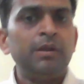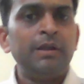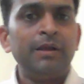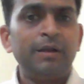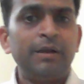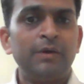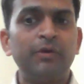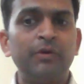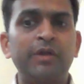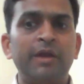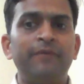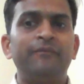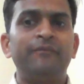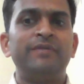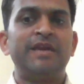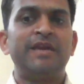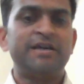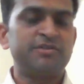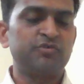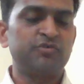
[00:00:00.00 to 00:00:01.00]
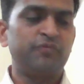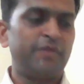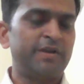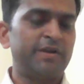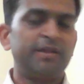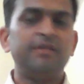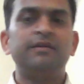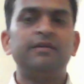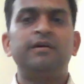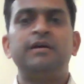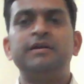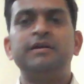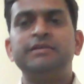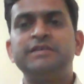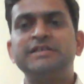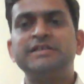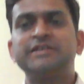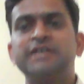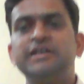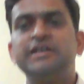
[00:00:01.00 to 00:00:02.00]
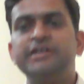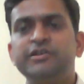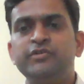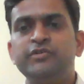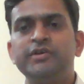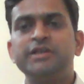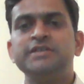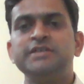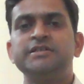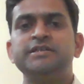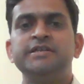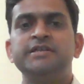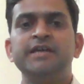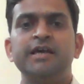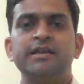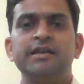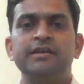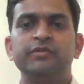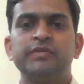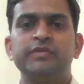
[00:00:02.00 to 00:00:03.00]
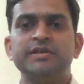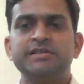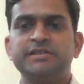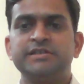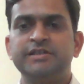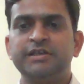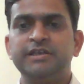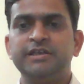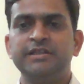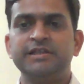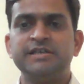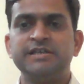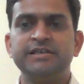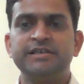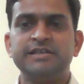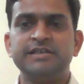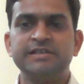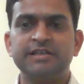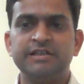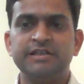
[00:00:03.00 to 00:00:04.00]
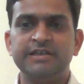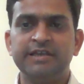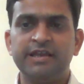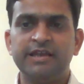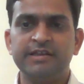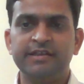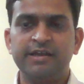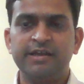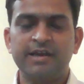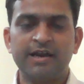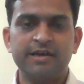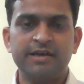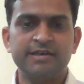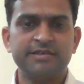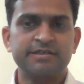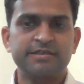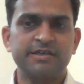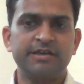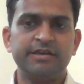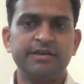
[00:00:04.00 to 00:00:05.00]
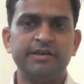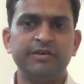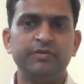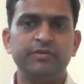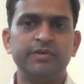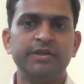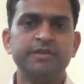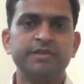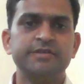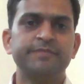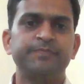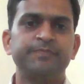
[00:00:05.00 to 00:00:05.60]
Okay, let's go further. Discontinuities, here you can see here there are discontinuities.